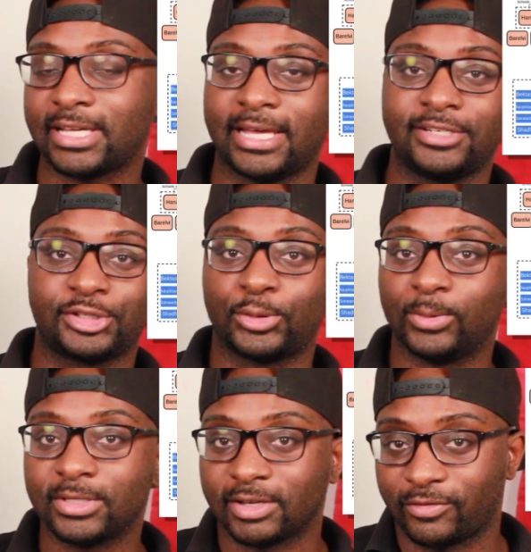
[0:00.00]
and
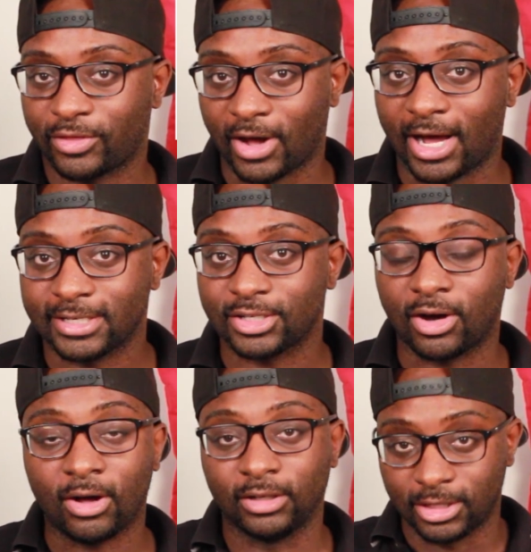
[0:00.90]
schools of thoughts
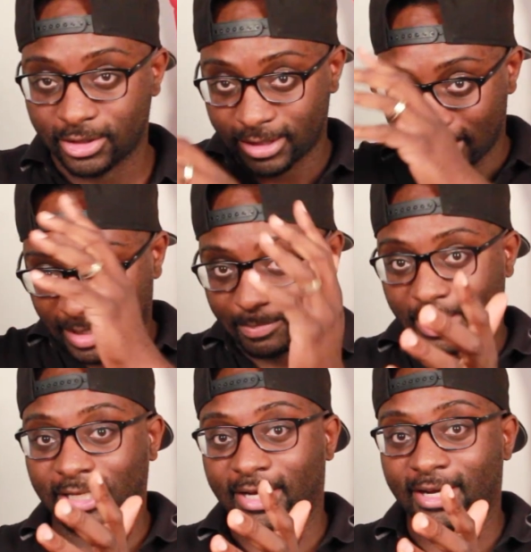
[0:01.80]
all under the
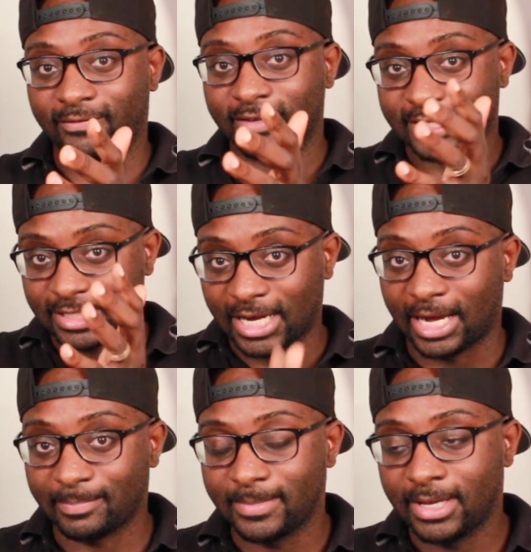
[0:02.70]
umbrella of
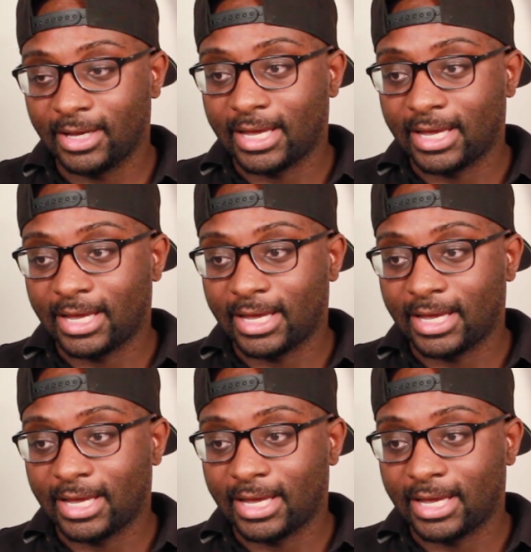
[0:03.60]
Islam.